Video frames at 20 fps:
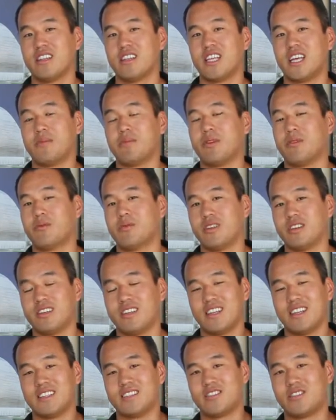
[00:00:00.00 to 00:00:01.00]
that'd be
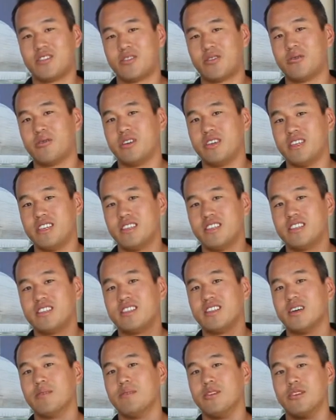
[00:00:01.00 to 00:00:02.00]
written as
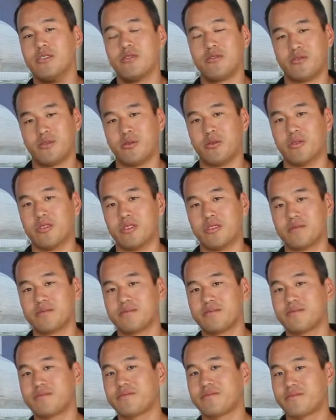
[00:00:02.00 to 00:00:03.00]
3W4.
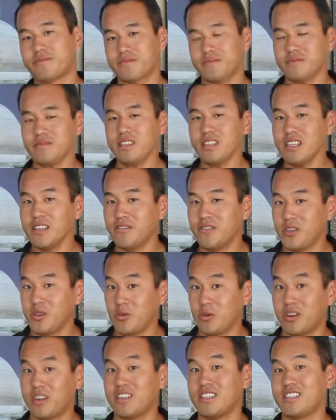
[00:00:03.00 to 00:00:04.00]
If you
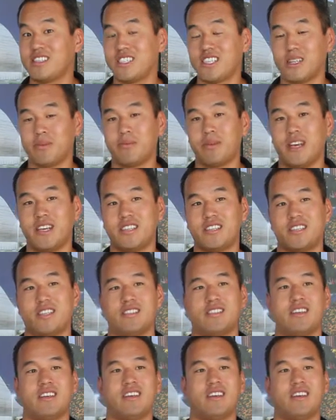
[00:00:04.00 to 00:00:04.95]
wanted to see the patient